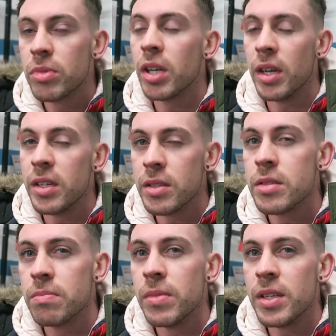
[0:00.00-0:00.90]
Client
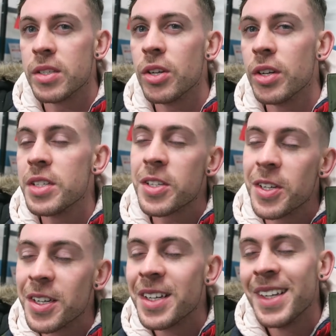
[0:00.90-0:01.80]
is, he's
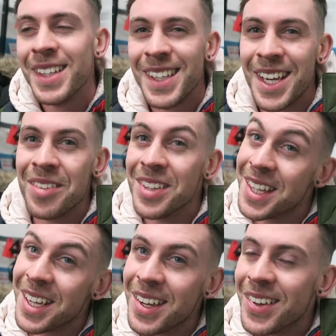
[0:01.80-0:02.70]
good.
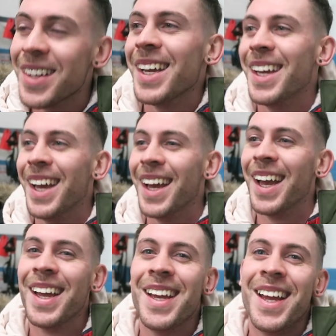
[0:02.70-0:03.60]
Kevin, thank you.
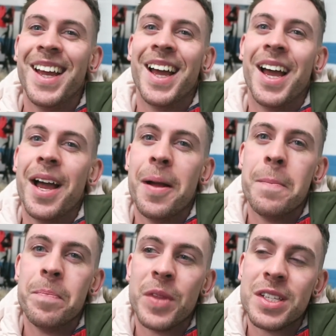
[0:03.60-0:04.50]

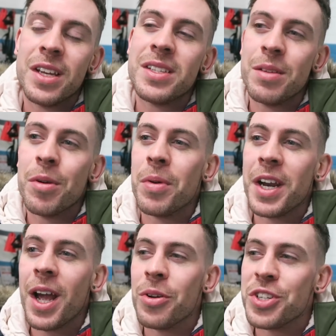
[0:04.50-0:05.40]
until I see my
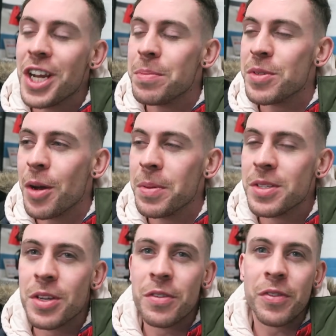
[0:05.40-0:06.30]
body, how it shapes up
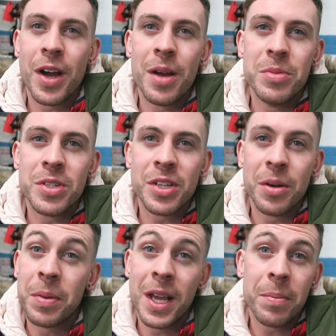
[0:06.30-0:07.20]
and stuff, I'm just
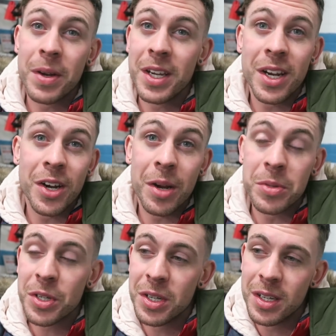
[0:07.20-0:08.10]
gonna play it by ear. I'm
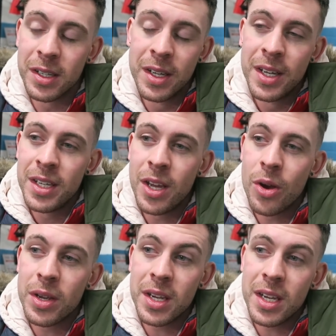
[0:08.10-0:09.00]
gonna, you
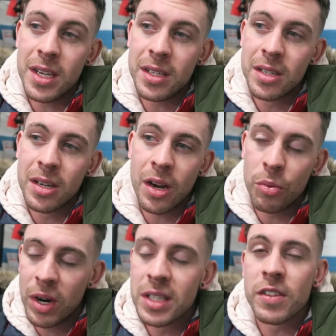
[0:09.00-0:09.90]
know, eat
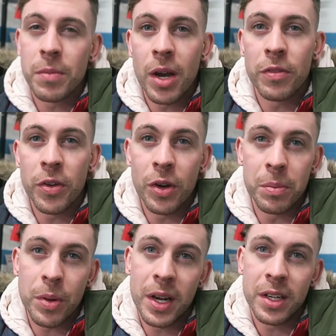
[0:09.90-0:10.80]
a relative amount of food.
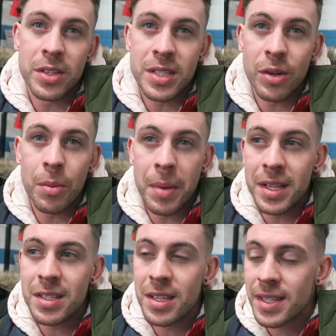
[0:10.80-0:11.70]
I'm probably gonna stick with
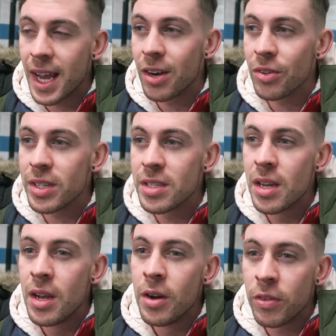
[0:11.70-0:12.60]
maintenance calories
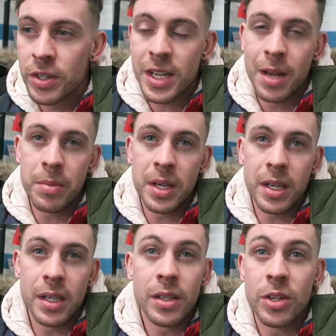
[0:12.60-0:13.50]
for the time
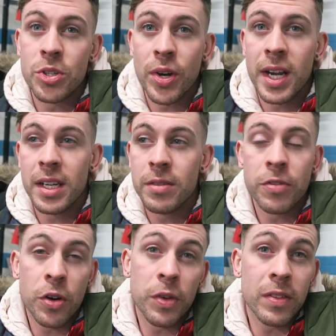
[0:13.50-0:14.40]
being. Gonna train
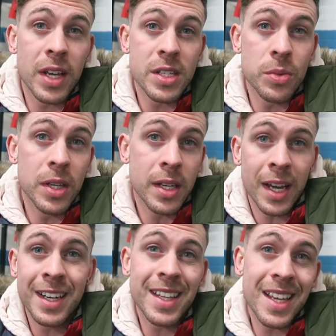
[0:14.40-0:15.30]
4 or 5 days a week,
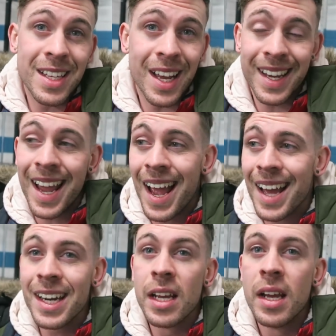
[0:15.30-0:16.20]
any day that I
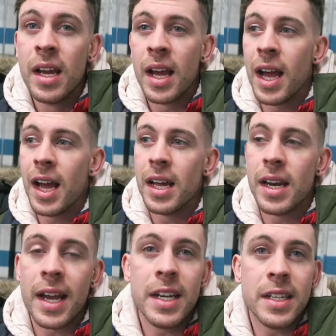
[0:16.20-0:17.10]
can.
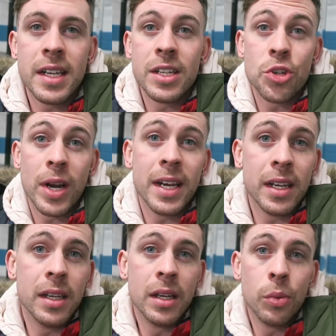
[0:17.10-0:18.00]
And any day that
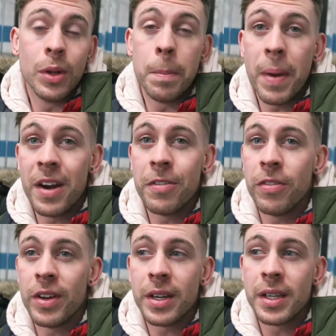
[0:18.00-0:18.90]
training will
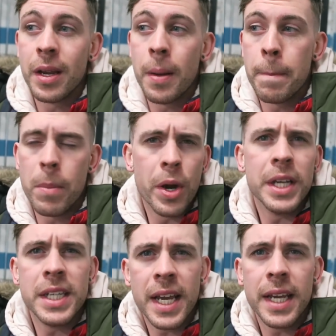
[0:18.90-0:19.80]
benefit
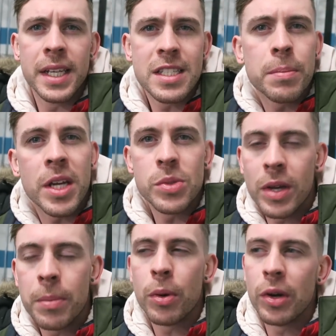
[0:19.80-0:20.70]
my day. It's the best
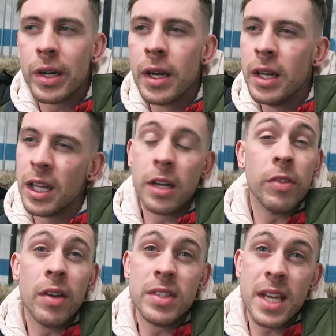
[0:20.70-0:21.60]
way to put it. Like
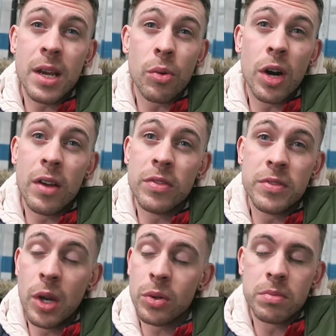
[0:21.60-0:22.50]
if I have a day where
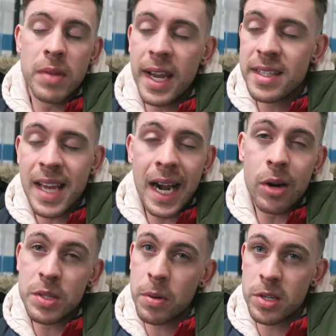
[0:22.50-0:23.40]
I've, you know, 8-10
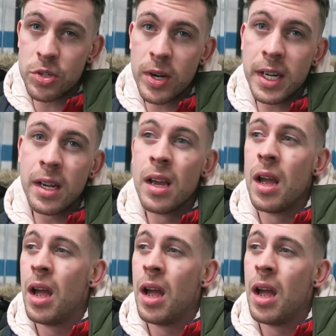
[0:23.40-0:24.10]
hours personal training,